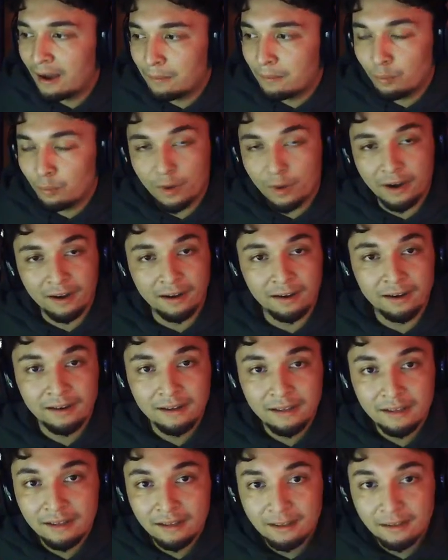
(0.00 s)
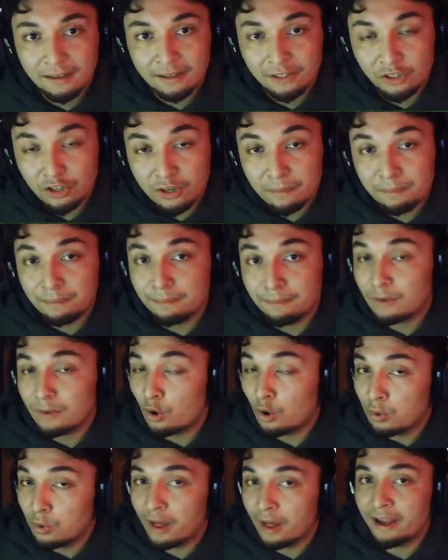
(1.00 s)
where your
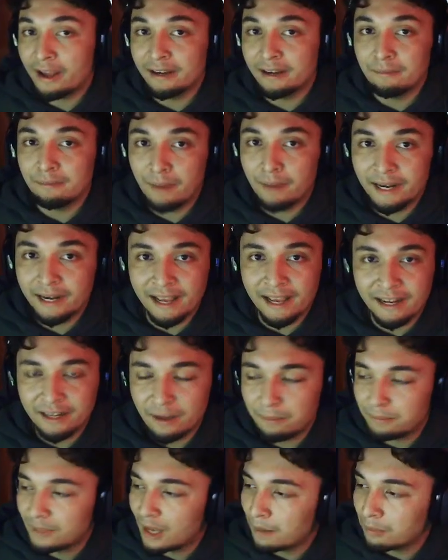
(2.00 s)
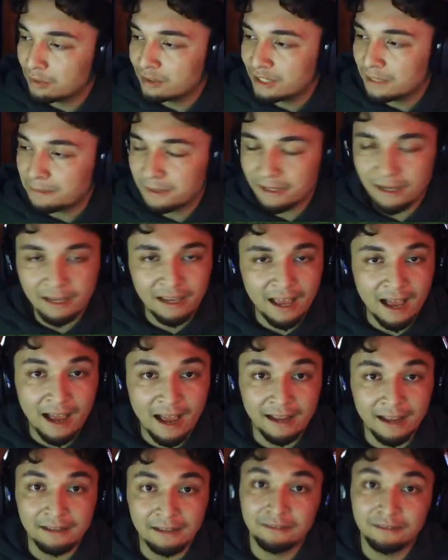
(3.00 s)
O-line might end up double teaming a
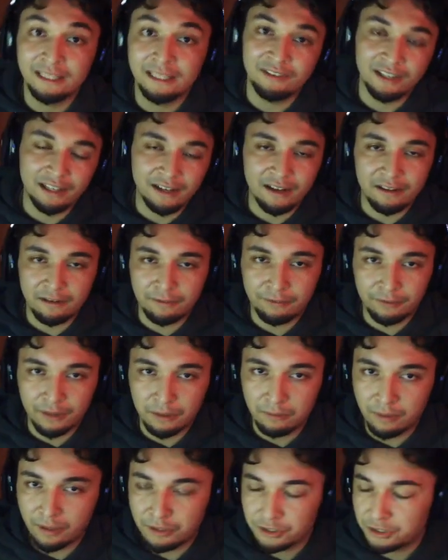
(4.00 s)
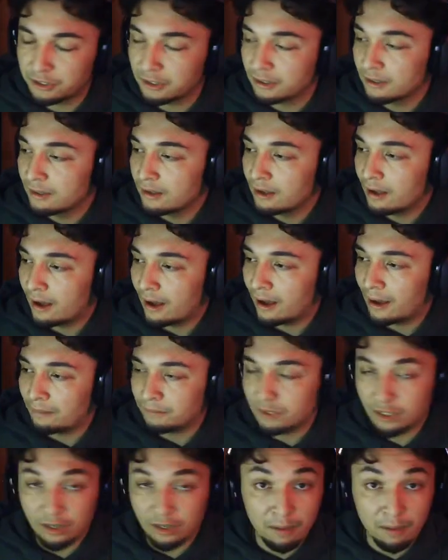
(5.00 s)
guy, leaving another free rusher
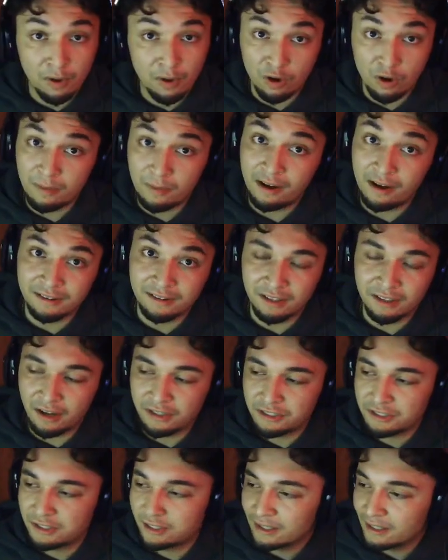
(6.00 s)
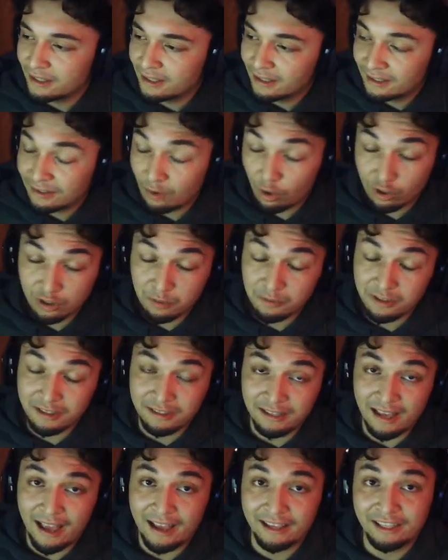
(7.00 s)
to come home untouched, ultimately
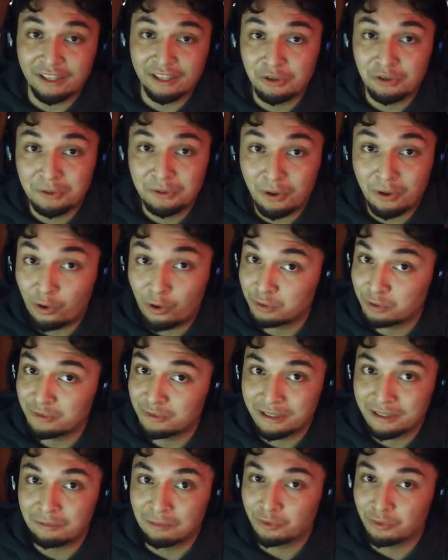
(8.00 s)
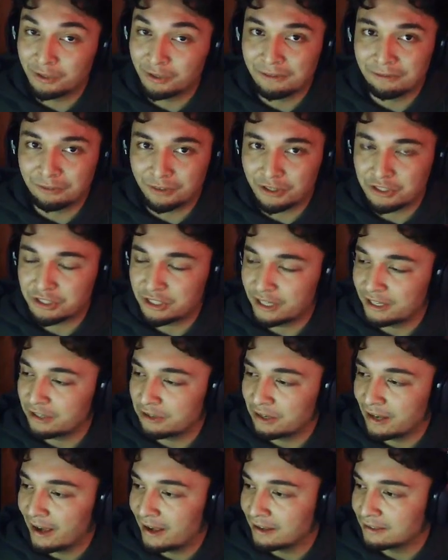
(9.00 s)
sack you, ultimately really frustrate
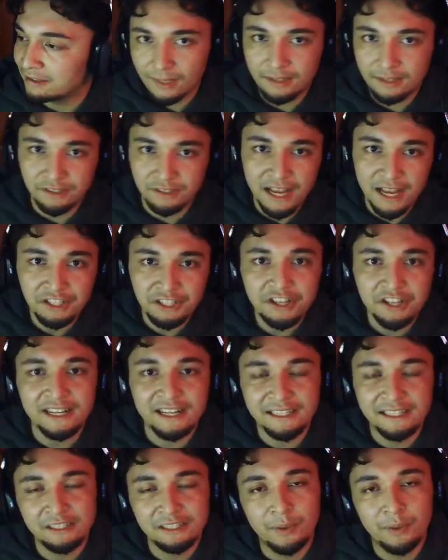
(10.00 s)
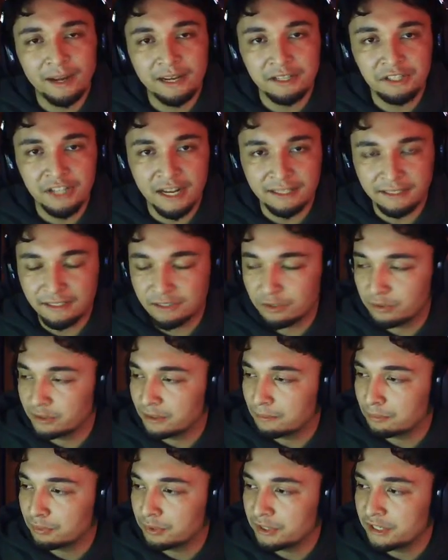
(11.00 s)
you guys. There's actually an easy way to check this on the
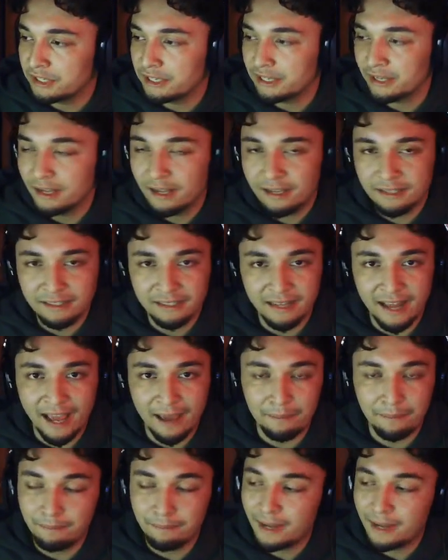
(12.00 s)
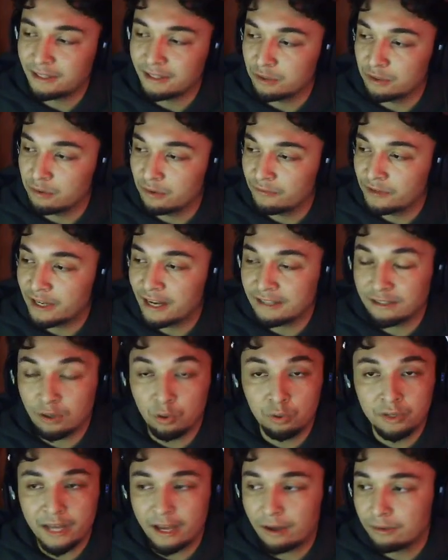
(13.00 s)
pre-snap menu. If you guys
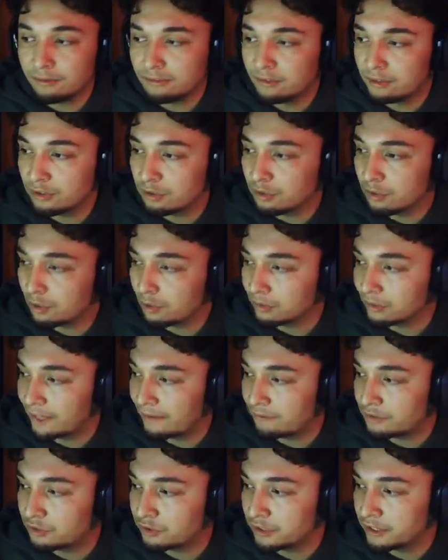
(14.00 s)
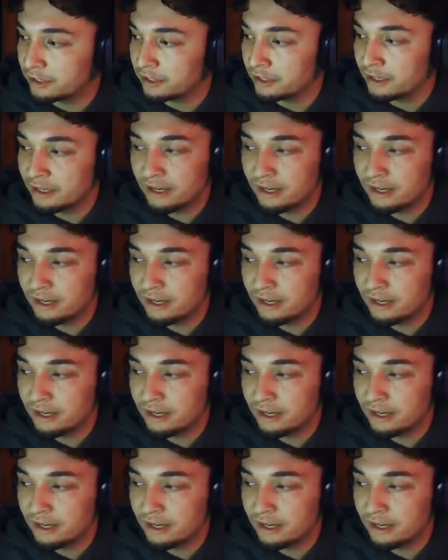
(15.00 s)
hold L2 or left trigger